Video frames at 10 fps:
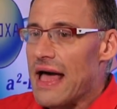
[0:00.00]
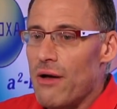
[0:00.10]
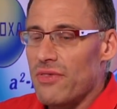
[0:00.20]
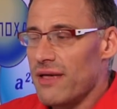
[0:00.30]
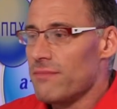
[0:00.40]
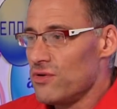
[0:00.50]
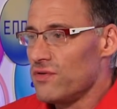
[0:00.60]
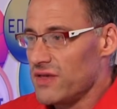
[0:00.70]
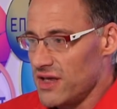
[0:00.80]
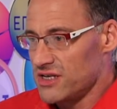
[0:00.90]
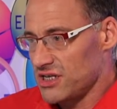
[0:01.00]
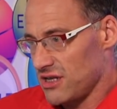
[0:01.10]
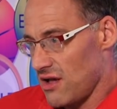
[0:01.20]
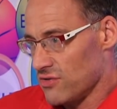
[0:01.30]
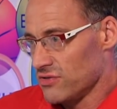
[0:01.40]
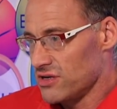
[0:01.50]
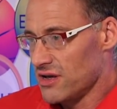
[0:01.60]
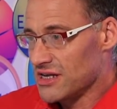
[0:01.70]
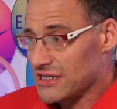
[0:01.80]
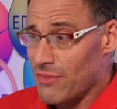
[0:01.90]
how they move these stones.
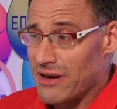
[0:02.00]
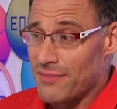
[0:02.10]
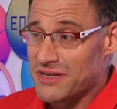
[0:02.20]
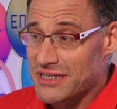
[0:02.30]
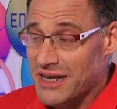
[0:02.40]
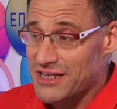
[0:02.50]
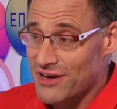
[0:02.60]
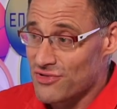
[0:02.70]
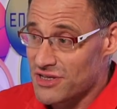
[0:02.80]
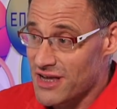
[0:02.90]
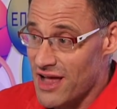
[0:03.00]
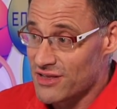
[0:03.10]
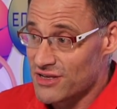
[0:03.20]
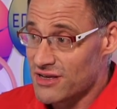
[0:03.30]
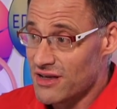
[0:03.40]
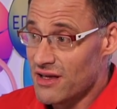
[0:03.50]
Some of them 600 tons.